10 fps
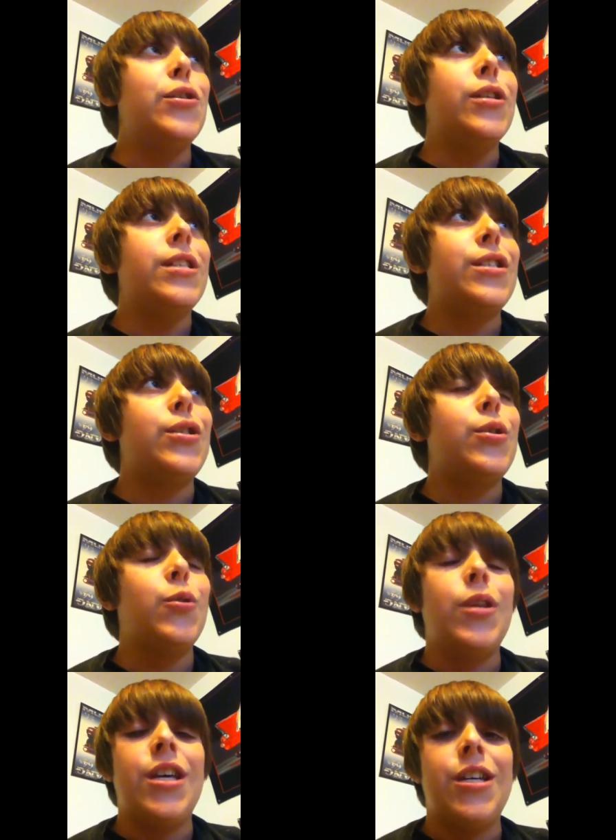you listen
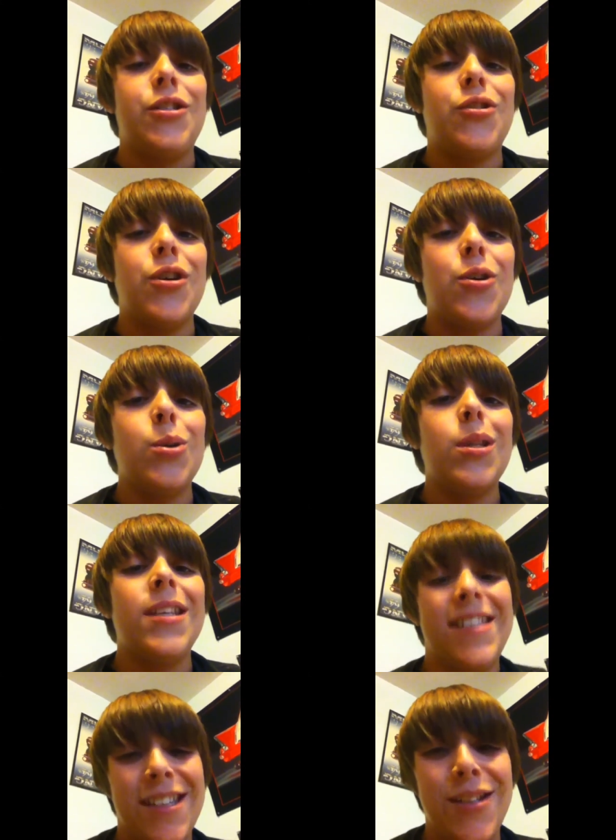to the intro,
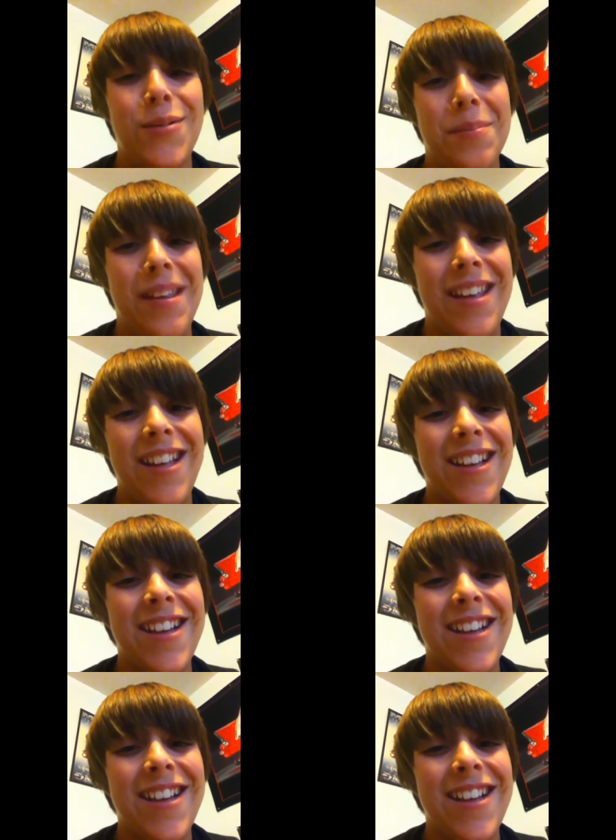this is me.